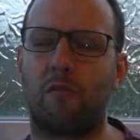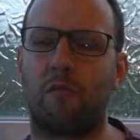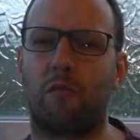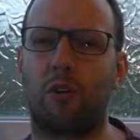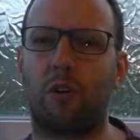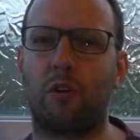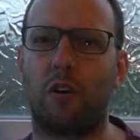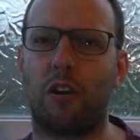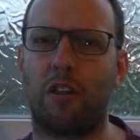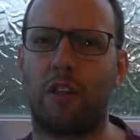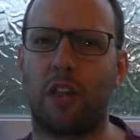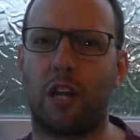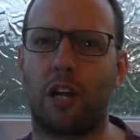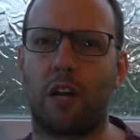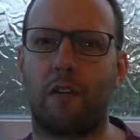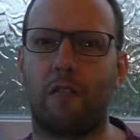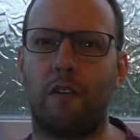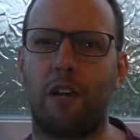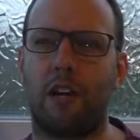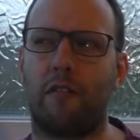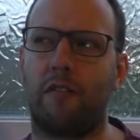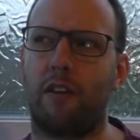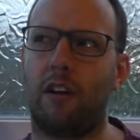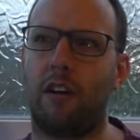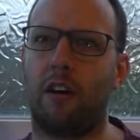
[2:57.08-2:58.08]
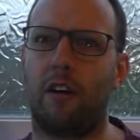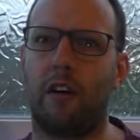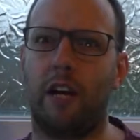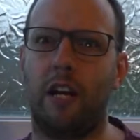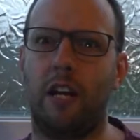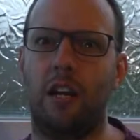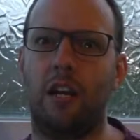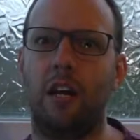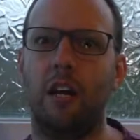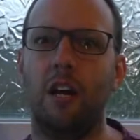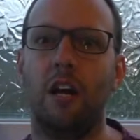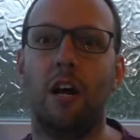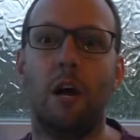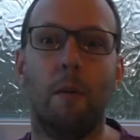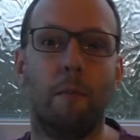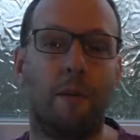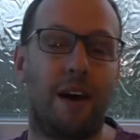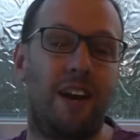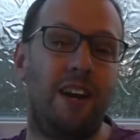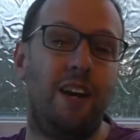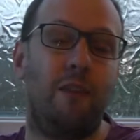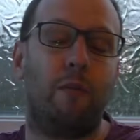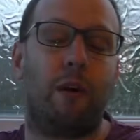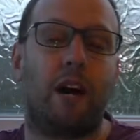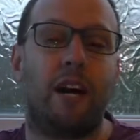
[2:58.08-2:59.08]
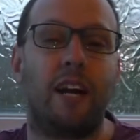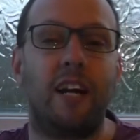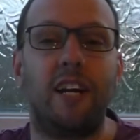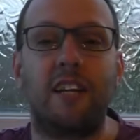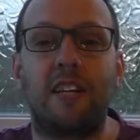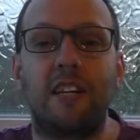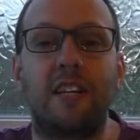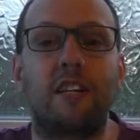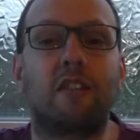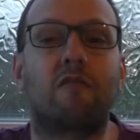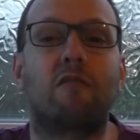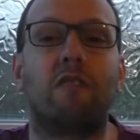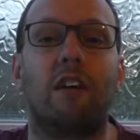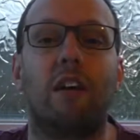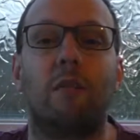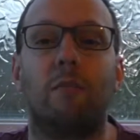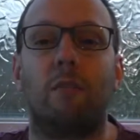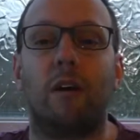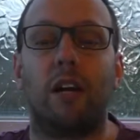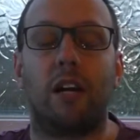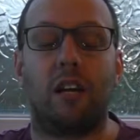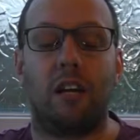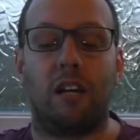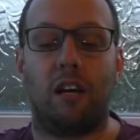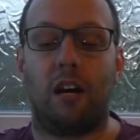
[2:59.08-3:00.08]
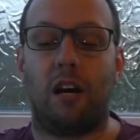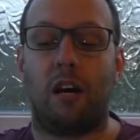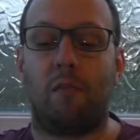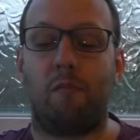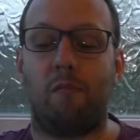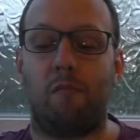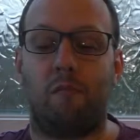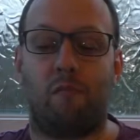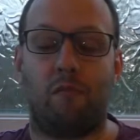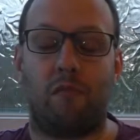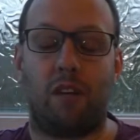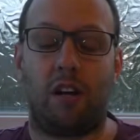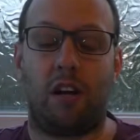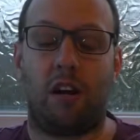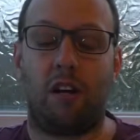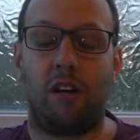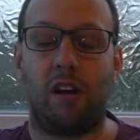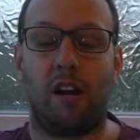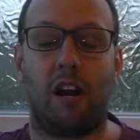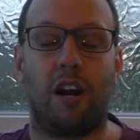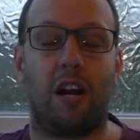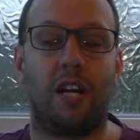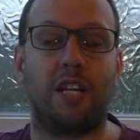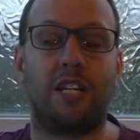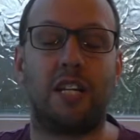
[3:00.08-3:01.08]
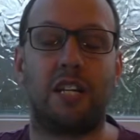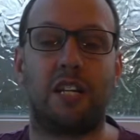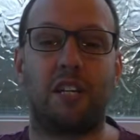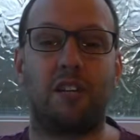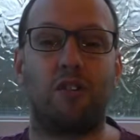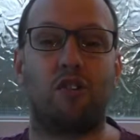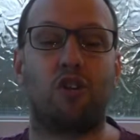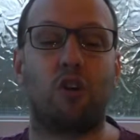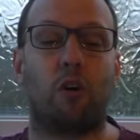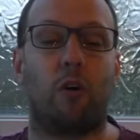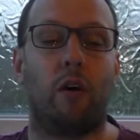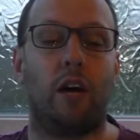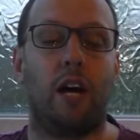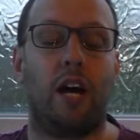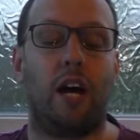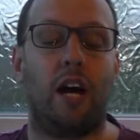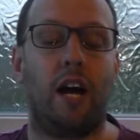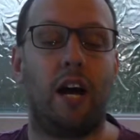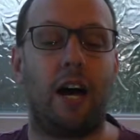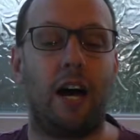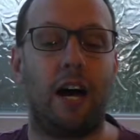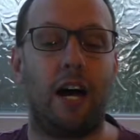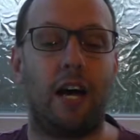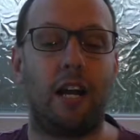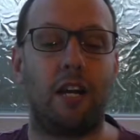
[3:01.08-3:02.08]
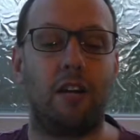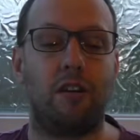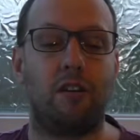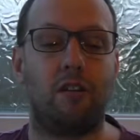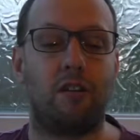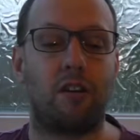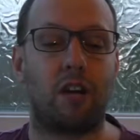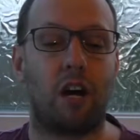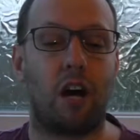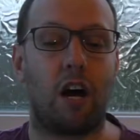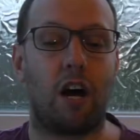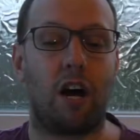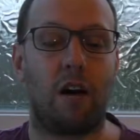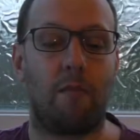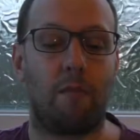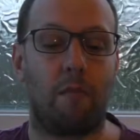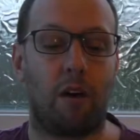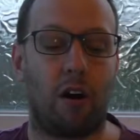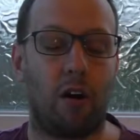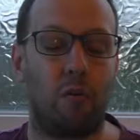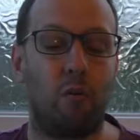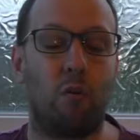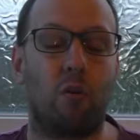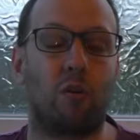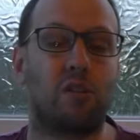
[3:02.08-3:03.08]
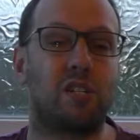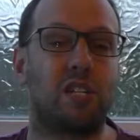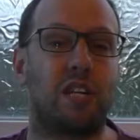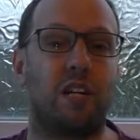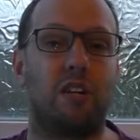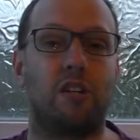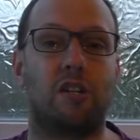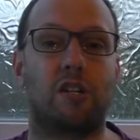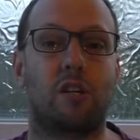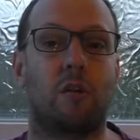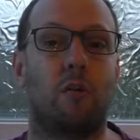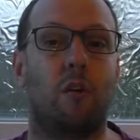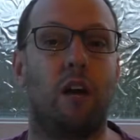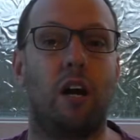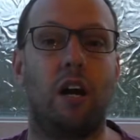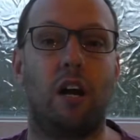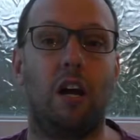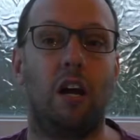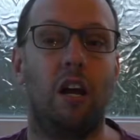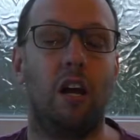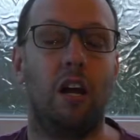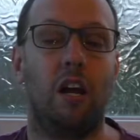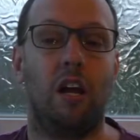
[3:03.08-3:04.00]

Got to think of another line. But anyway, it did grip me, and I did enjoy it, and I was into it.